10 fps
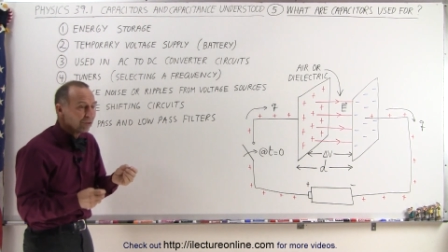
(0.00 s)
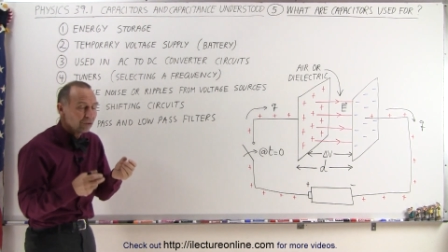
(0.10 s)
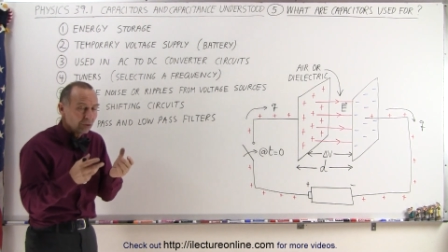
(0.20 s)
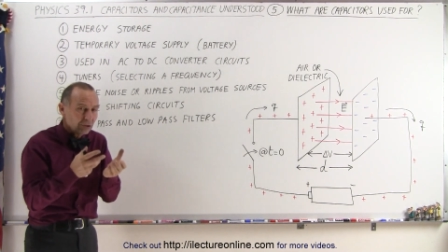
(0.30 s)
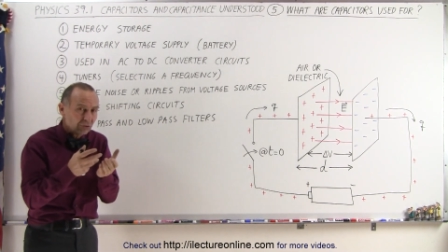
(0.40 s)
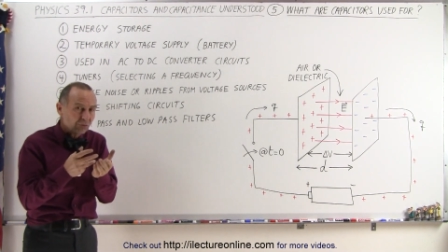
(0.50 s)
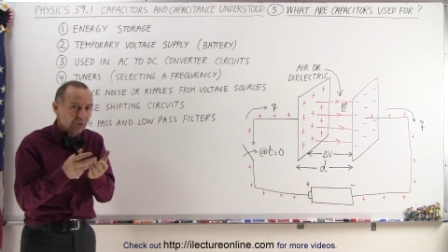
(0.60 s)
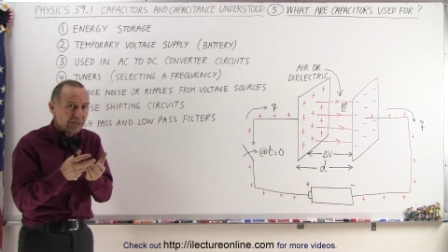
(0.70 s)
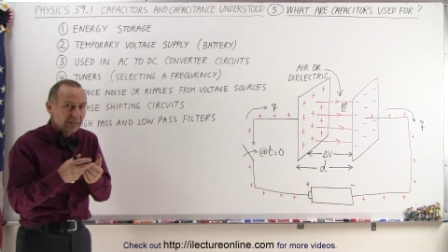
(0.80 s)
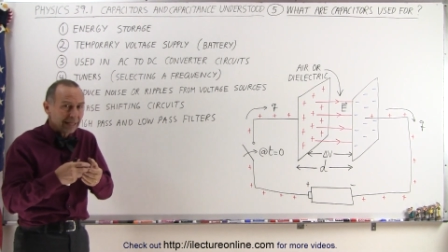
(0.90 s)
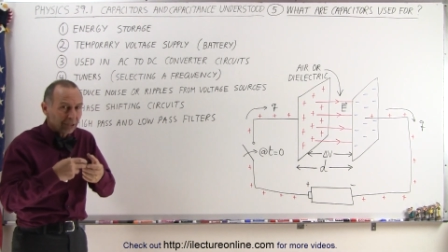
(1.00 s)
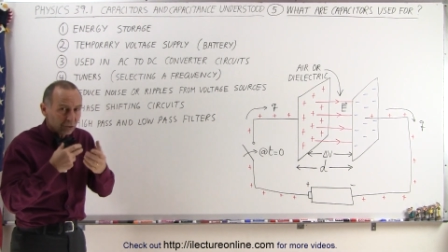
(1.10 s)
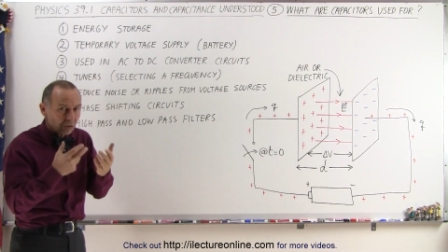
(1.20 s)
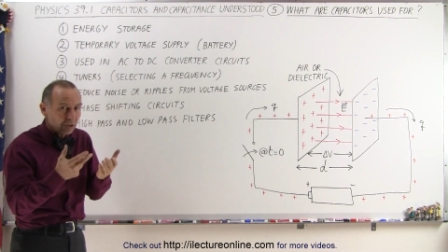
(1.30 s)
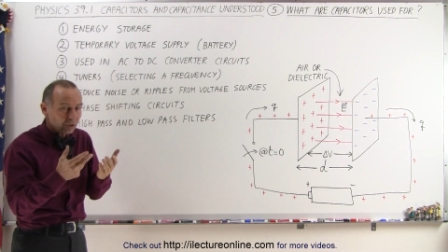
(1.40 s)
in circuitry and
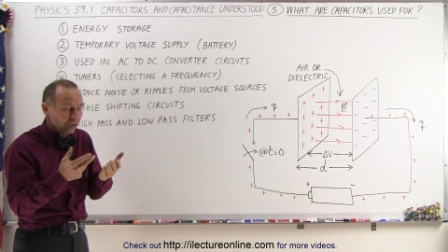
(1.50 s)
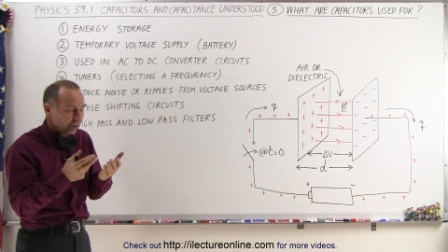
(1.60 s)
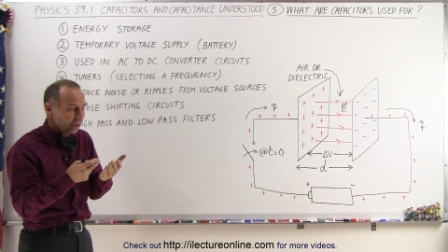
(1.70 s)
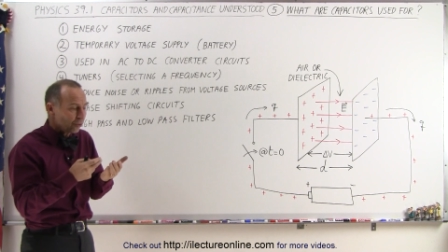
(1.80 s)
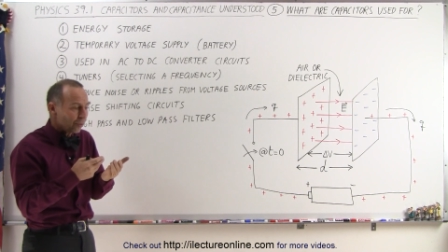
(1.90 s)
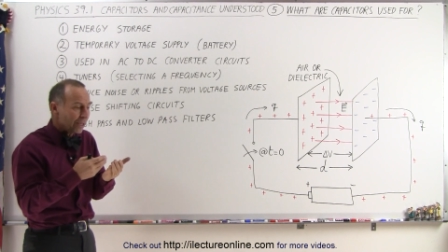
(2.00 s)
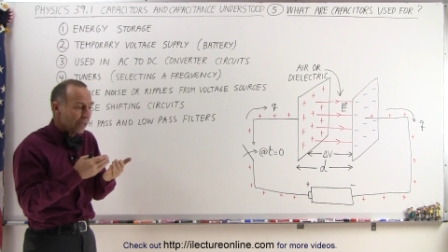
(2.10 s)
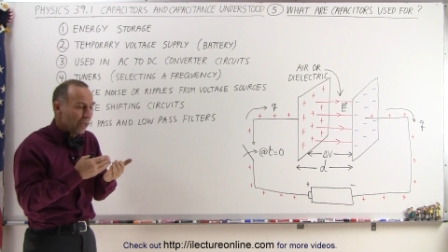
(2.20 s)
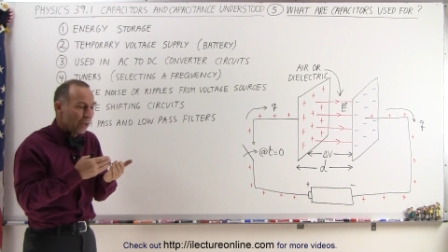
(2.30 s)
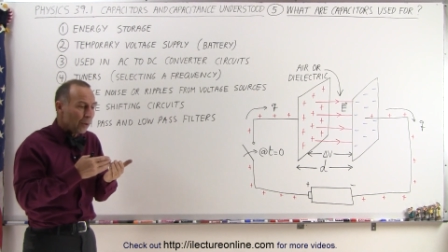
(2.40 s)
electronic circuitry